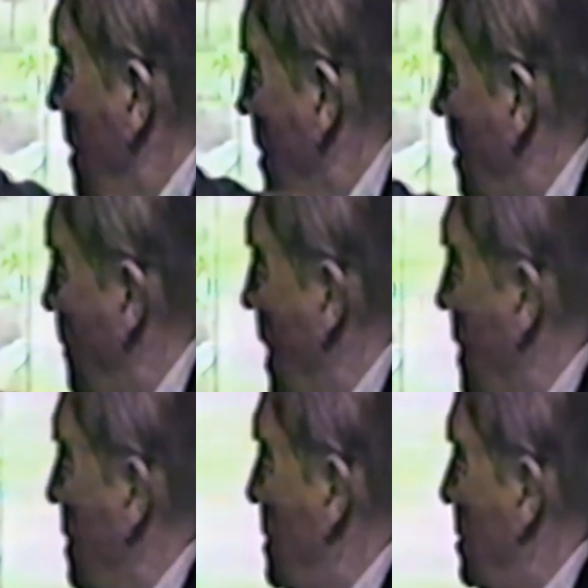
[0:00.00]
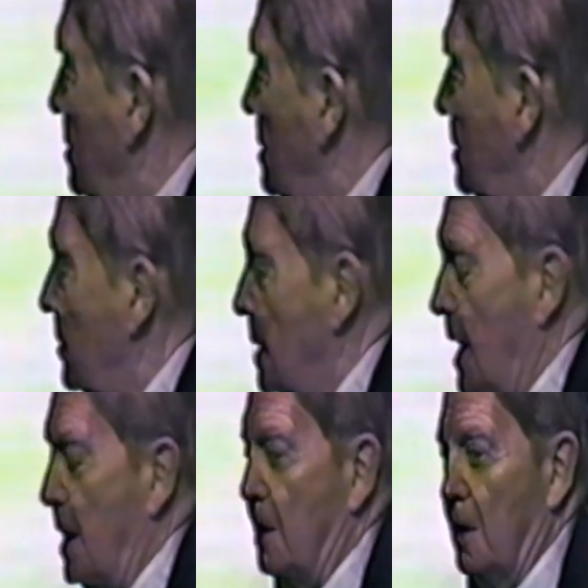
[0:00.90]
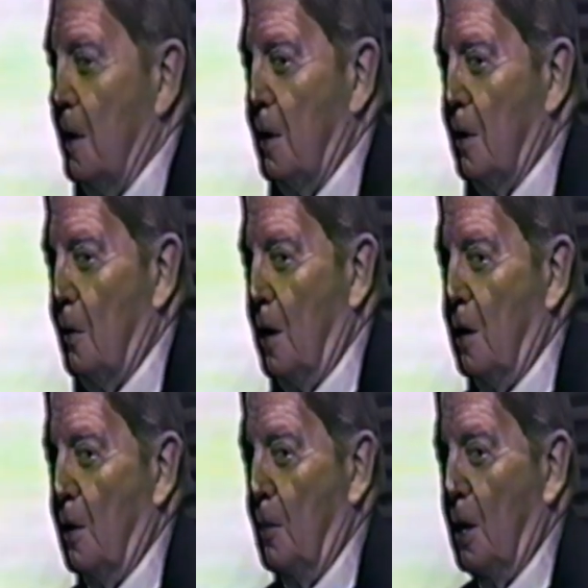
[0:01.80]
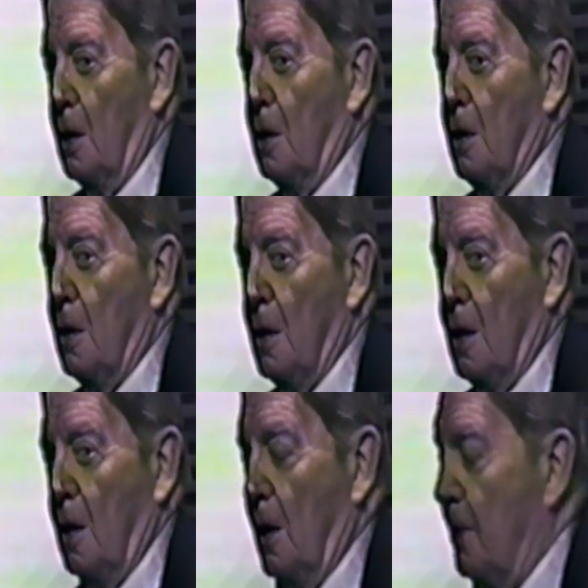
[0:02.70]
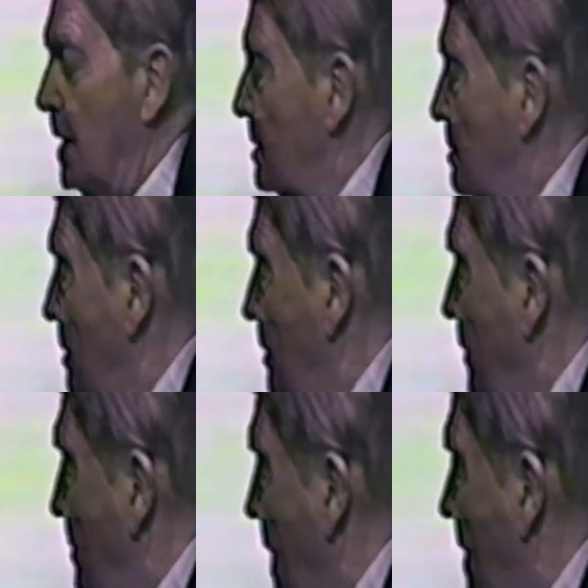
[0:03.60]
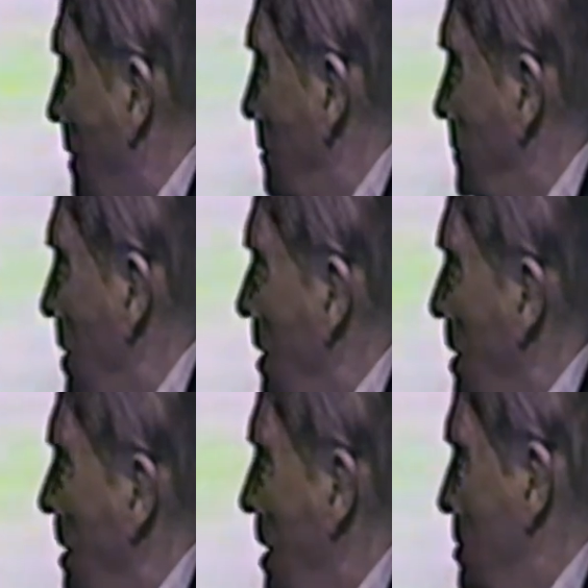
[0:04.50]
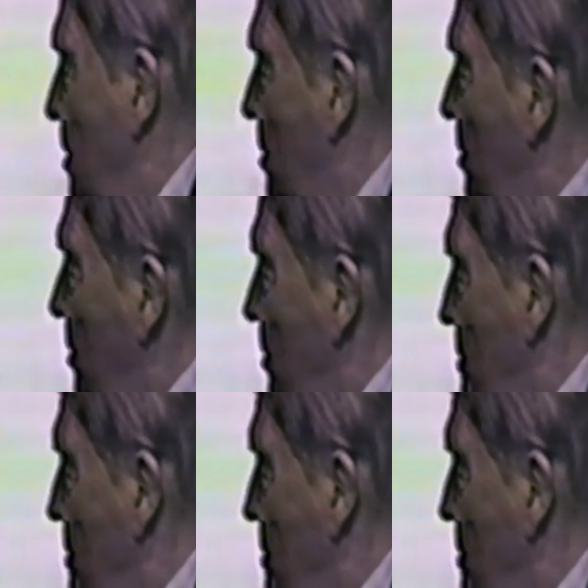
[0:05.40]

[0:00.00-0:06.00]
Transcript: a divided command right in the middle of that terrific battle. And that's a whole